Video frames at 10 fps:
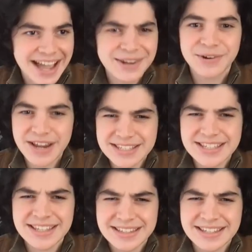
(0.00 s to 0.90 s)
kind of
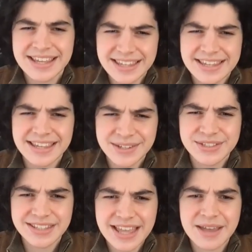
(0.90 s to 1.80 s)
crazy to get, get
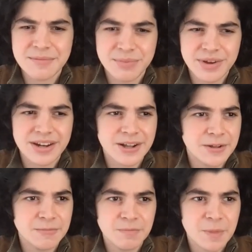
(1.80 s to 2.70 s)
used to that. But,
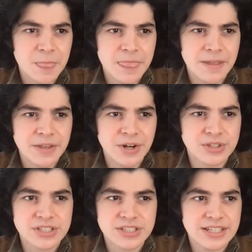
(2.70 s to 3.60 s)
um, you
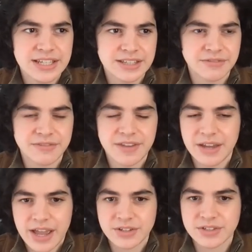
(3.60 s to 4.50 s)
know, to see like the
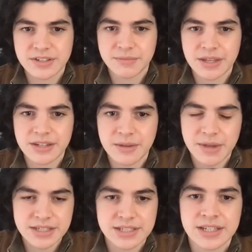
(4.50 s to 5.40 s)
fan reactions have
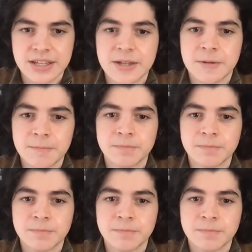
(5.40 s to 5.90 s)
been amazing.